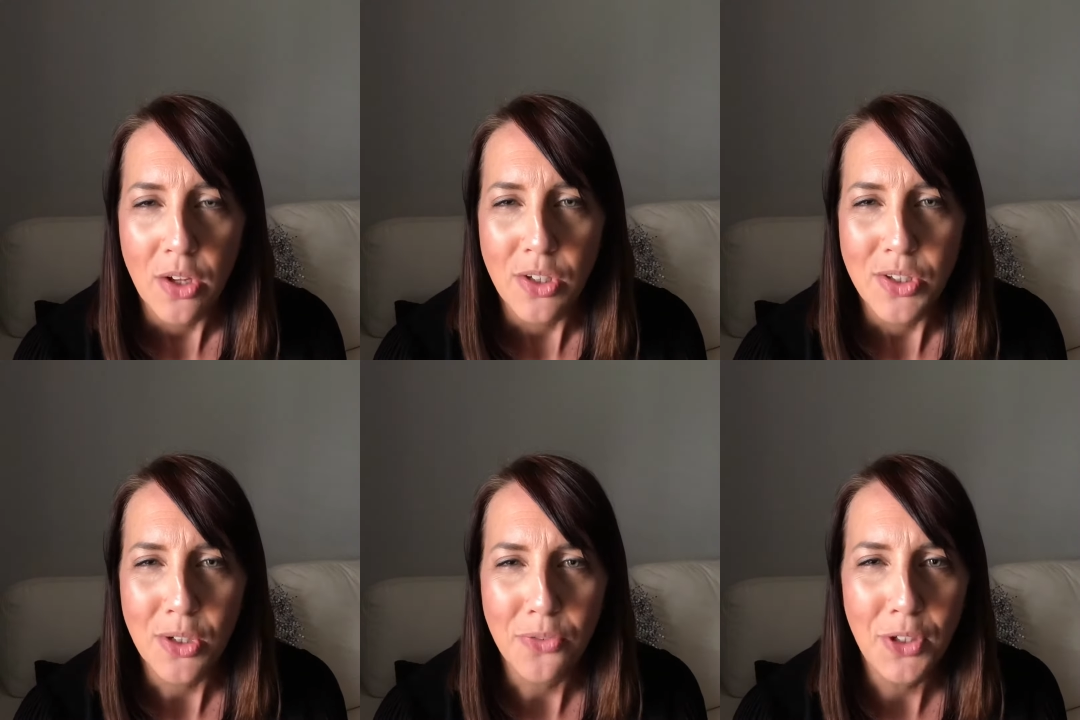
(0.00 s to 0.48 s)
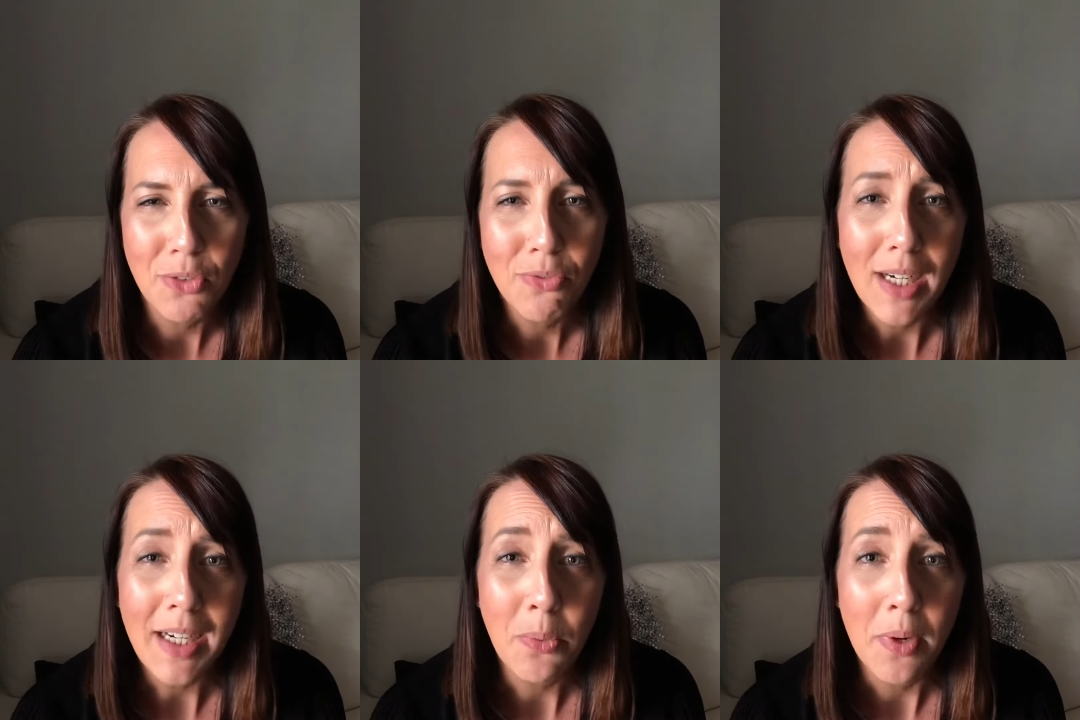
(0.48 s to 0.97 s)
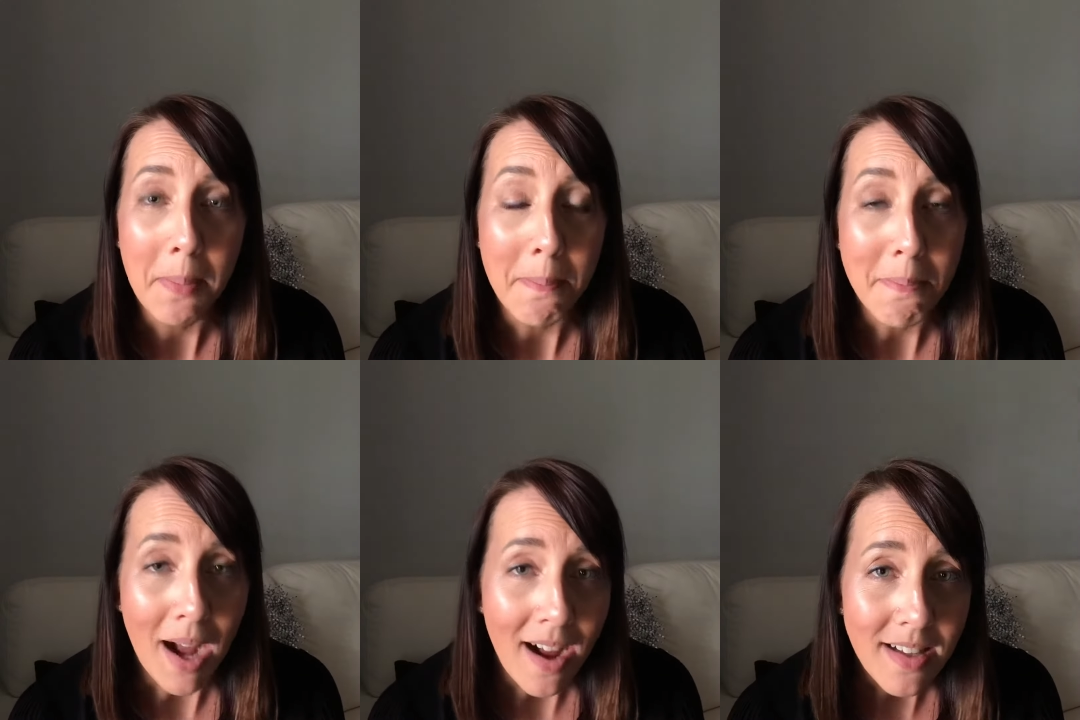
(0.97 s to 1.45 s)
So if you really want to
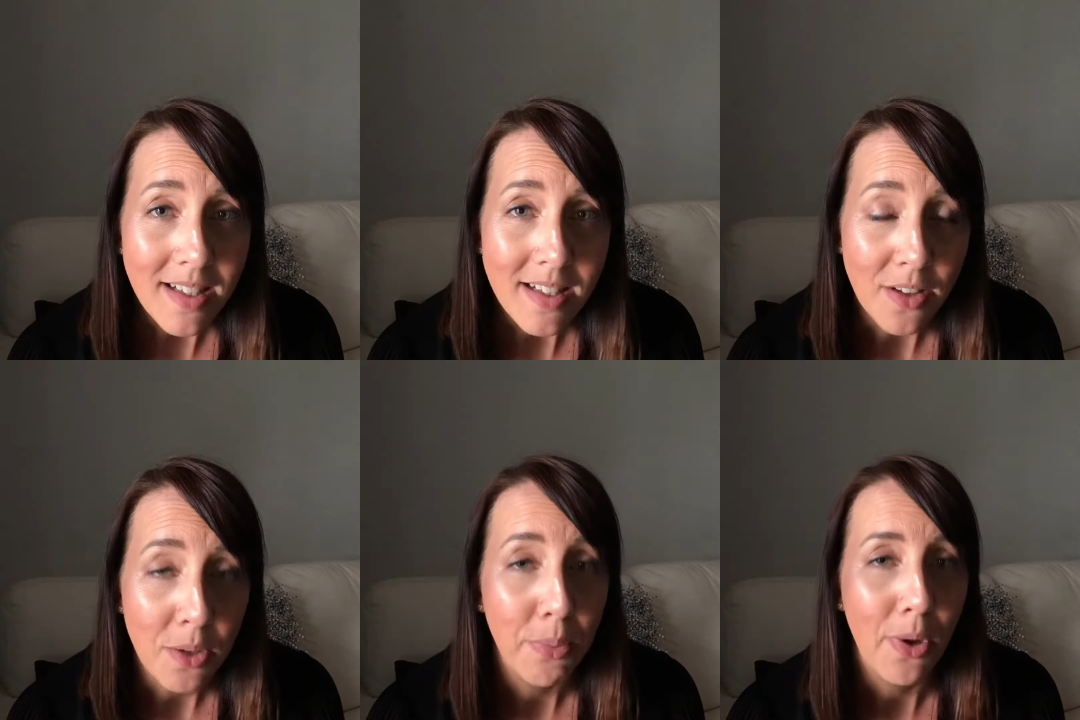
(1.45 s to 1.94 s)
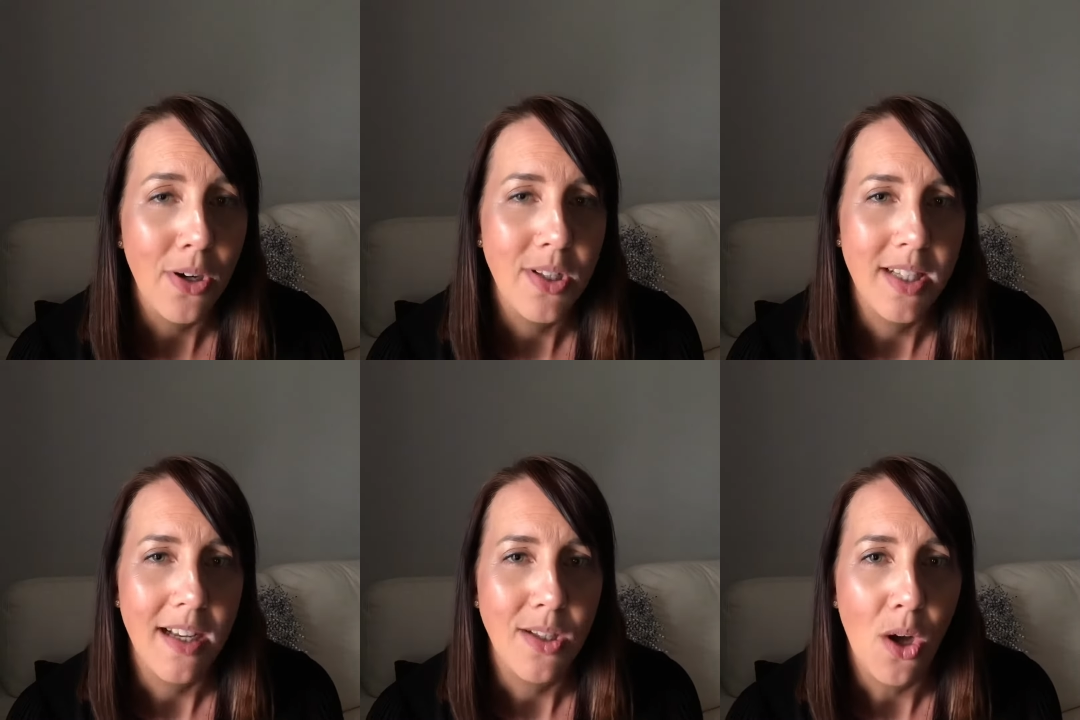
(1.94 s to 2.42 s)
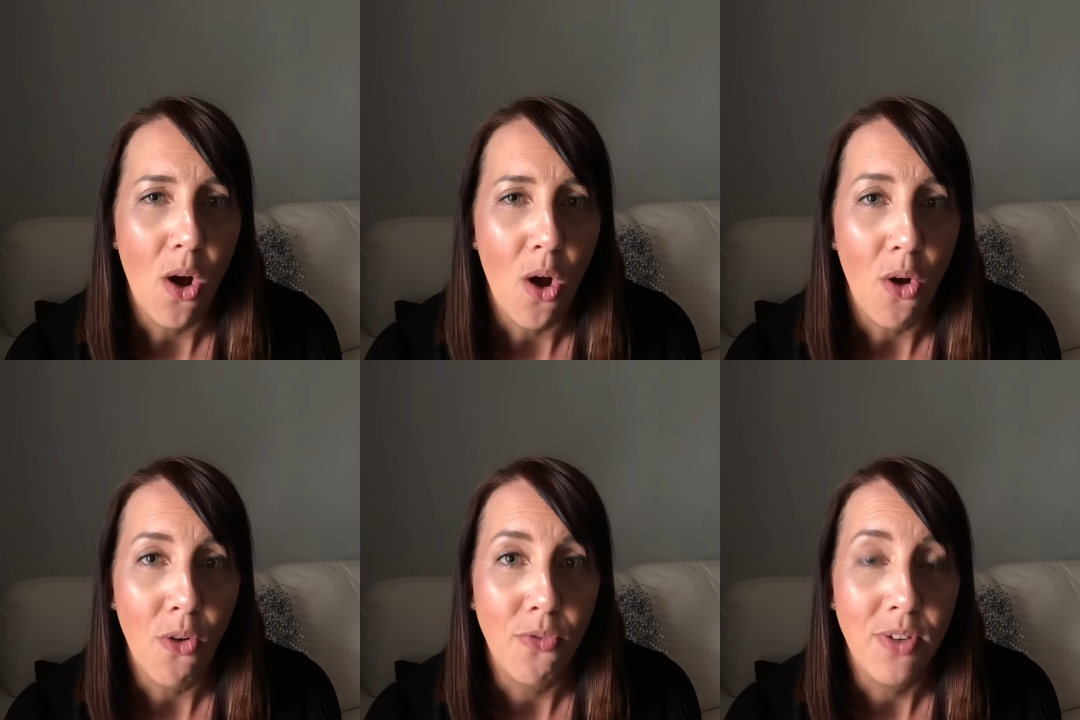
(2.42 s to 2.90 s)
master the process
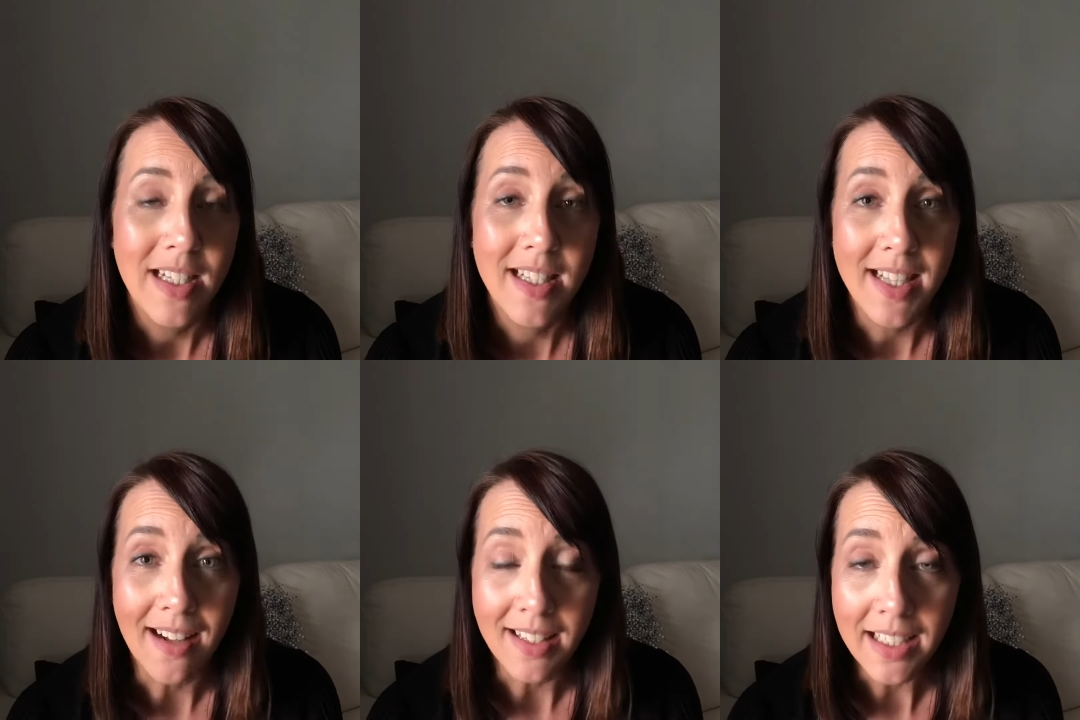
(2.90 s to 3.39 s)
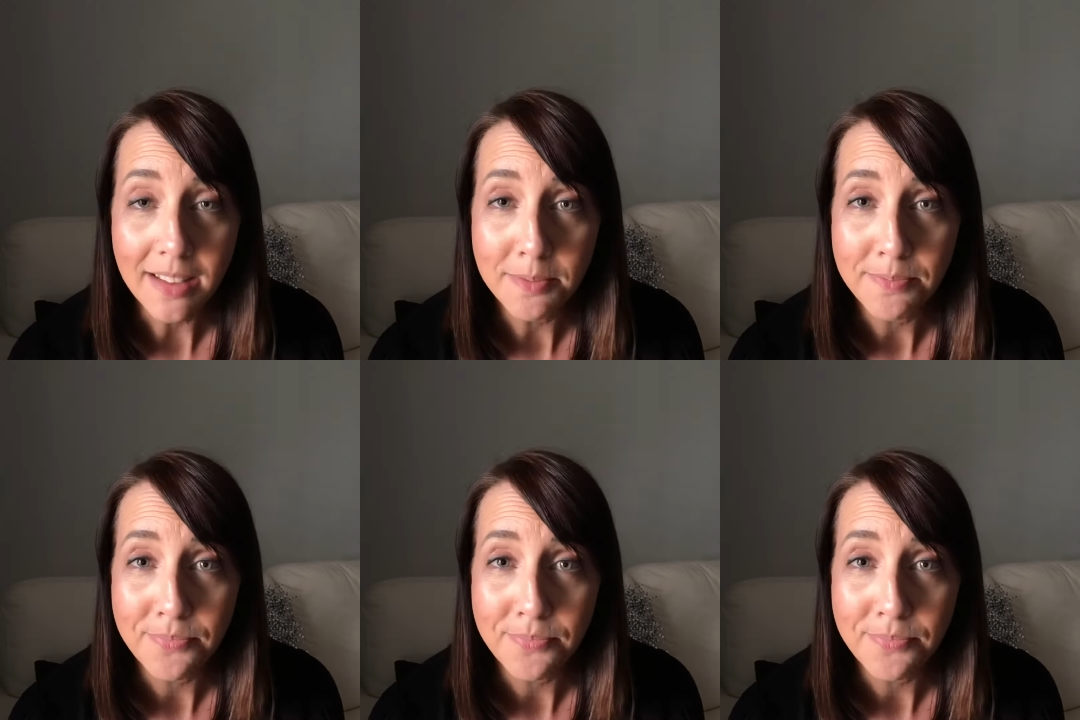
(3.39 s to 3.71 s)
of selling,